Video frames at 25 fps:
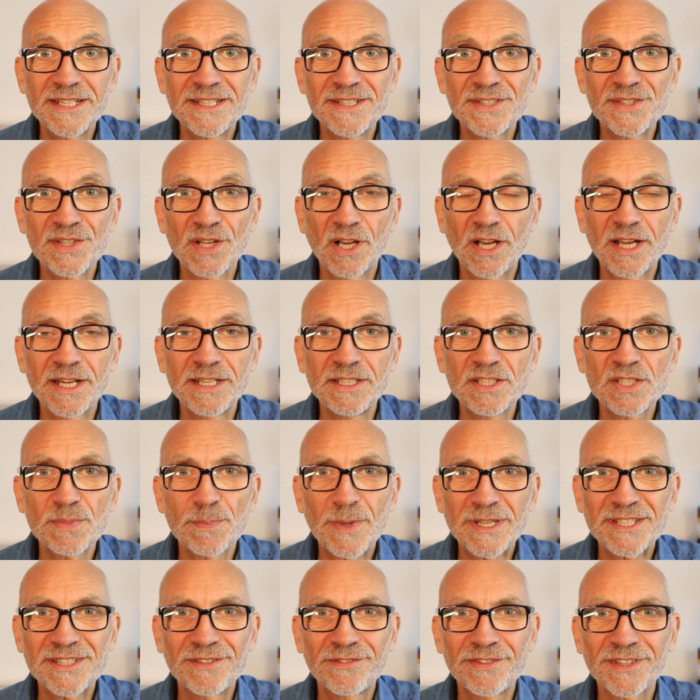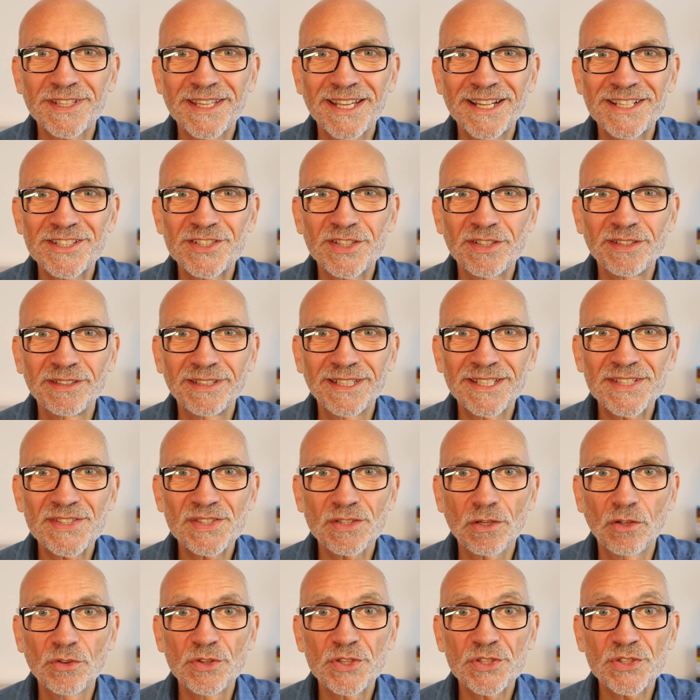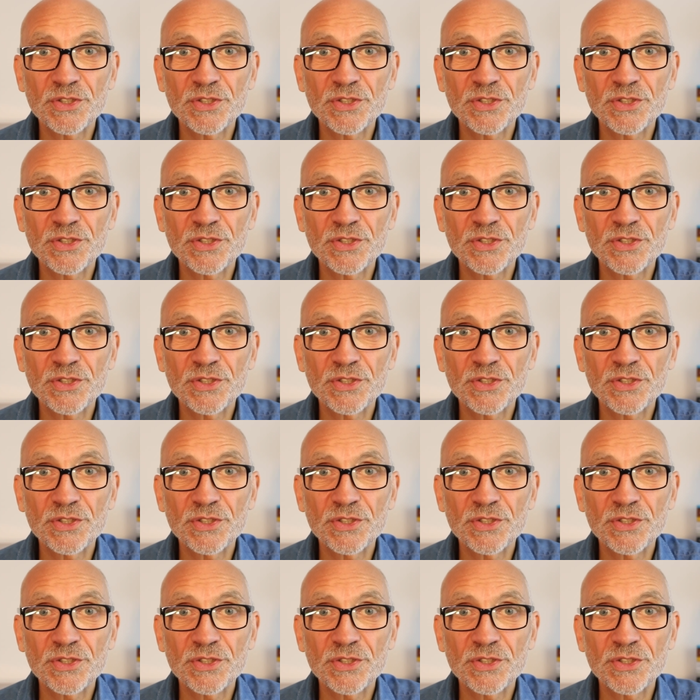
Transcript: design specification list on the